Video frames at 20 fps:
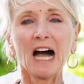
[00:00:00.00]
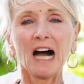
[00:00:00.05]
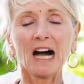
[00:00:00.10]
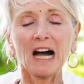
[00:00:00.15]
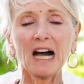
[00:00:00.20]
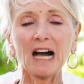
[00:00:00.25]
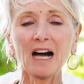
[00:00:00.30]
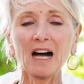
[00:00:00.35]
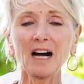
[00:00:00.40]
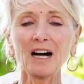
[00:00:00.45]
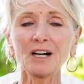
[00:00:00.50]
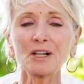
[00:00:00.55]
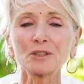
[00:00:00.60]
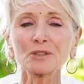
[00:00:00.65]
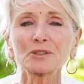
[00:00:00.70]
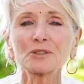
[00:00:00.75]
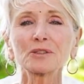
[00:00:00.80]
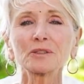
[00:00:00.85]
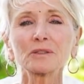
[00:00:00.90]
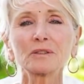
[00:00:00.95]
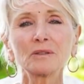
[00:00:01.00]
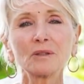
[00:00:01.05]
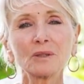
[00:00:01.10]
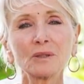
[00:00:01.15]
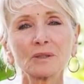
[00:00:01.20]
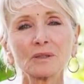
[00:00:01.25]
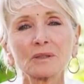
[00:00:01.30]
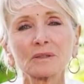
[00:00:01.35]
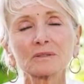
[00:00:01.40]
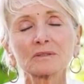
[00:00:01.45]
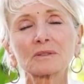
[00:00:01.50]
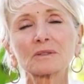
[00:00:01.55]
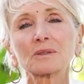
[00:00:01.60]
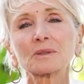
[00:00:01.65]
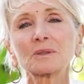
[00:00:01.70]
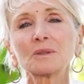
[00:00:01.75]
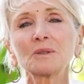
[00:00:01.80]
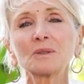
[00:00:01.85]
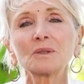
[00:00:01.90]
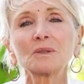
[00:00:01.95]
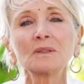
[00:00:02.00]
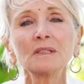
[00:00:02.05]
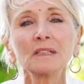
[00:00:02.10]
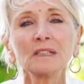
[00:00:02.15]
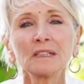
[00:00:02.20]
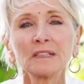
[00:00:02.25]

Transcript: how to go through